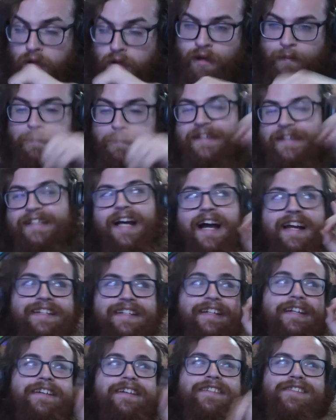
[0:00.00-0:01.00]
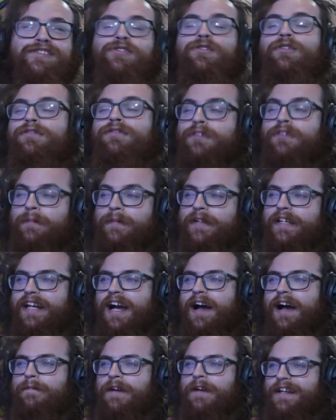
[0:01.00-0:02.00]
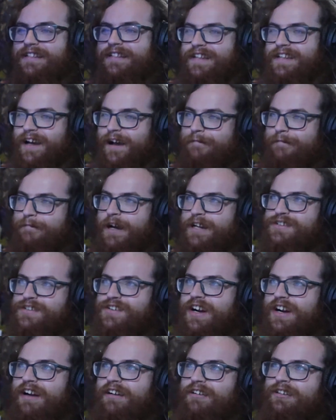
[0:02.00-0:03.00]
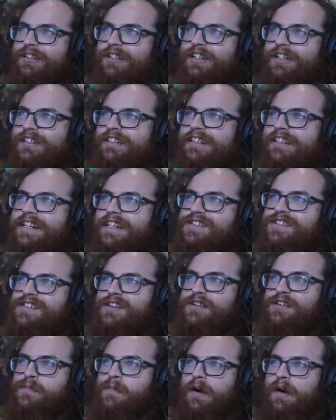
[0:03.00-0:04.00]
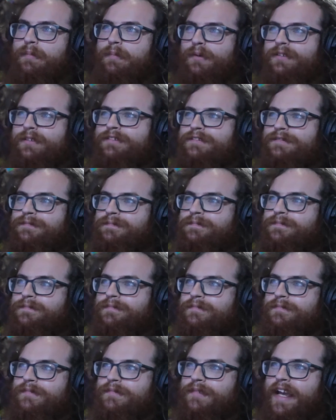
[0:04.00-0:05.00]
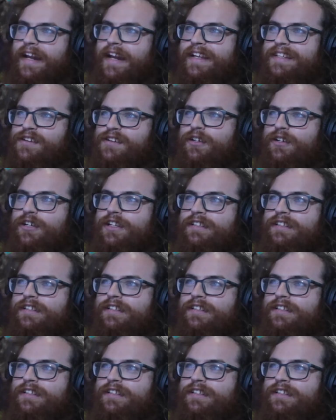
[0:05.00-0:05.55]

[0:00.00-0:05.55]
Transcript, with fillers: But the idea is cool for me. I'm not sure how to look. He just looks purple. And he has a hood.